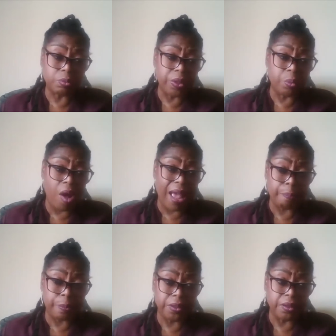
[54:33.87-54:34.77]
with what
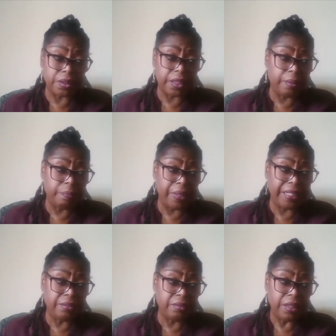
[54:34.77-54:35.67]
happened um,
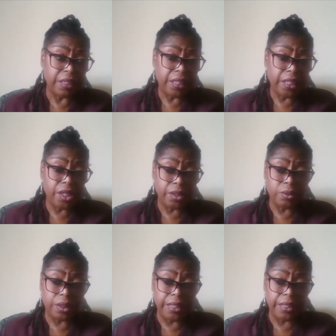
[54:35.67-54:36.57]
in you know
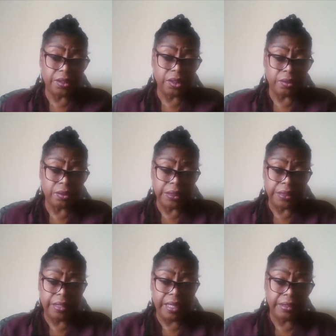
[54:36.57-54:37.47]
eh, you know in
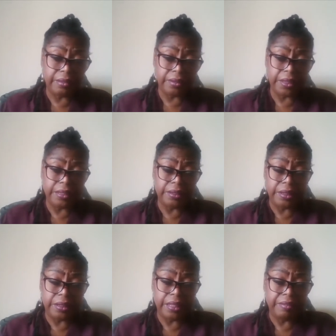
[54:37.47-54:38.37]
in
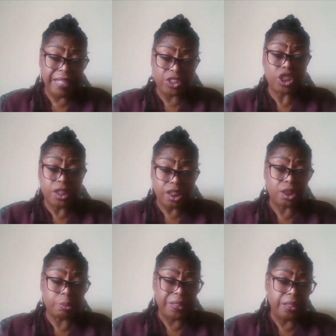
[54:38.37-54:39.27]
in that church
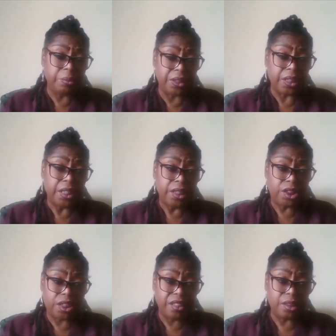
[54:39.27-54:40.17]
when he was
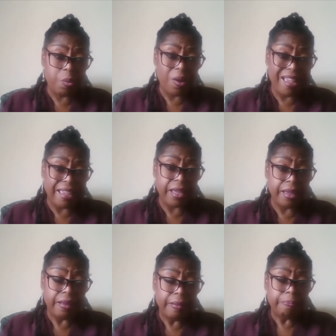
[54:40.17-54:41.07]
turned away
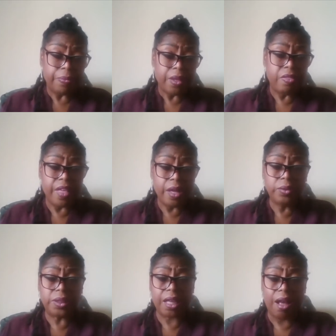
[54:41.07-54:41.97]

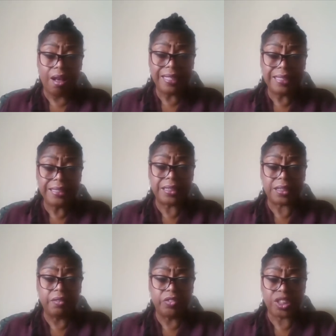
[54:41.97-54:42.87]
those kinds
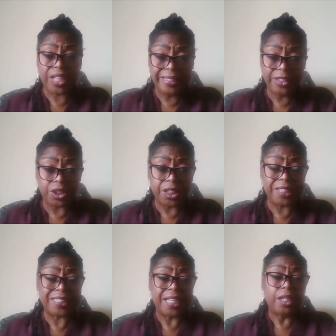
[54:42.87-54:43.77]
of
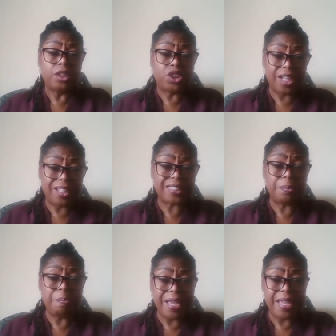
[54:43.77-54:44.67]
challenges just
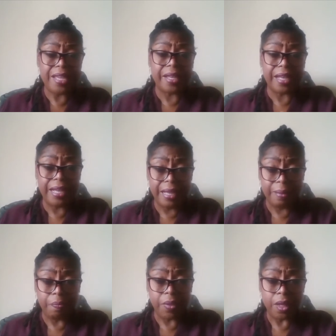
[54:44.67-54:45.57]
make
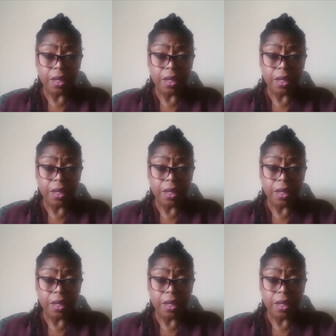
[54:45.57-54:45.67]
him